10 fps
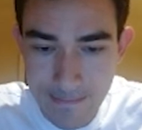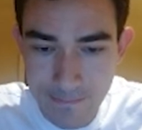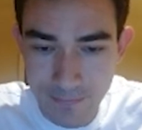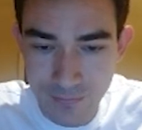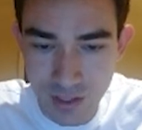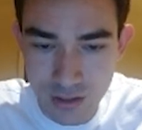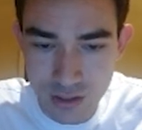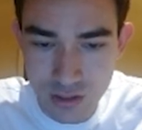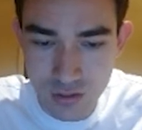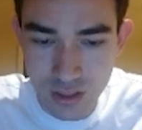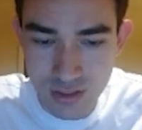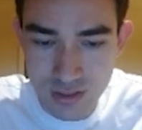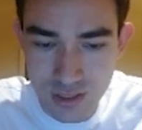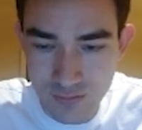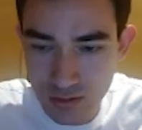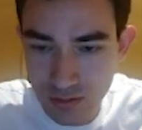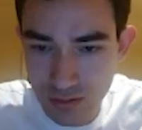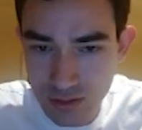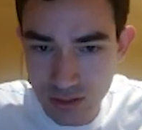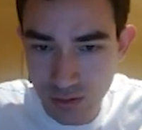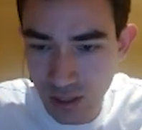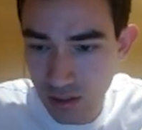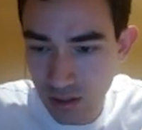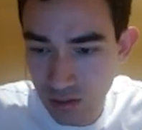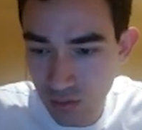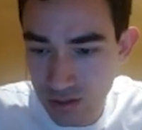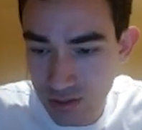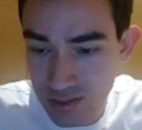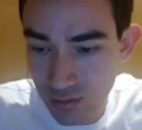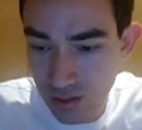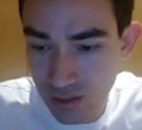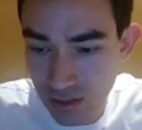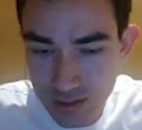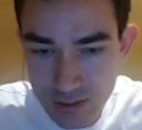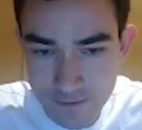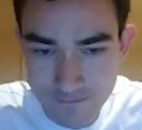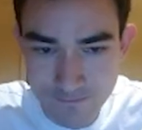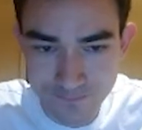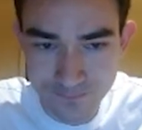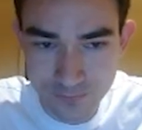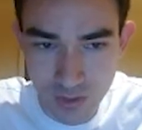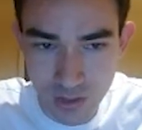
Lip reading: Okay, let's just go knight d7, see what he does. Okay,